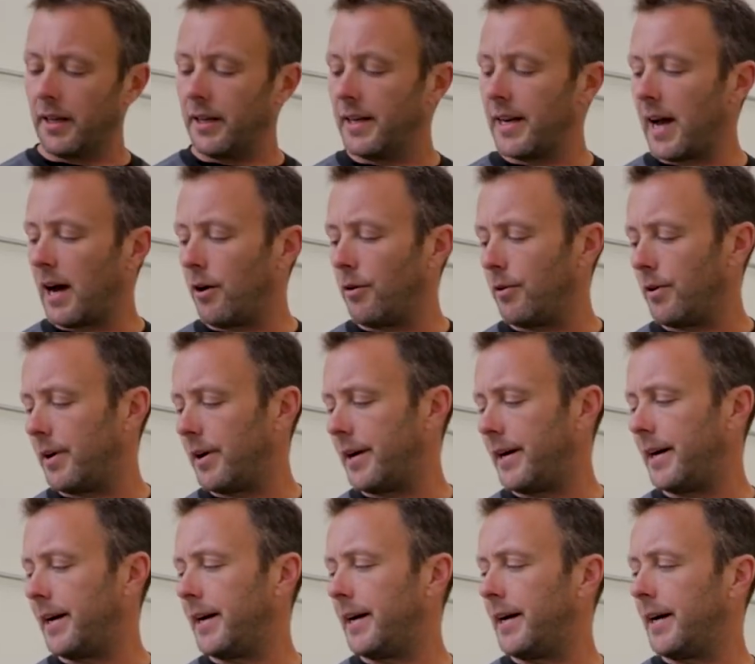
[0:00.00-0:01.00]

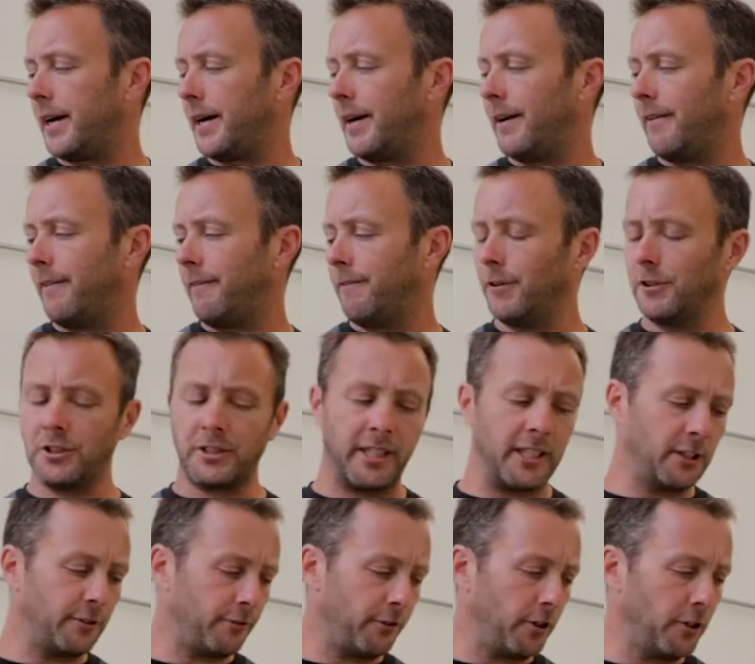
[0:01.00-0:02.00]
Now, first
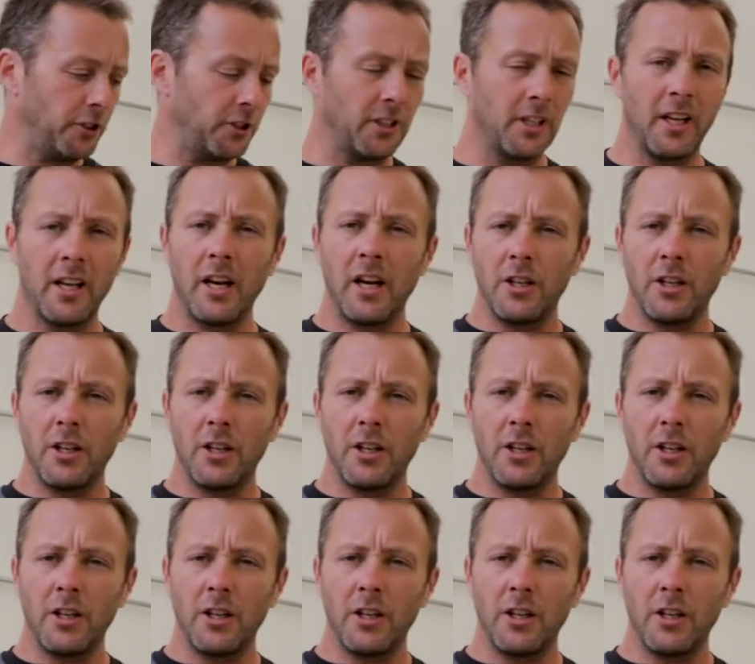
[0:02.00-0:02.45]
things first,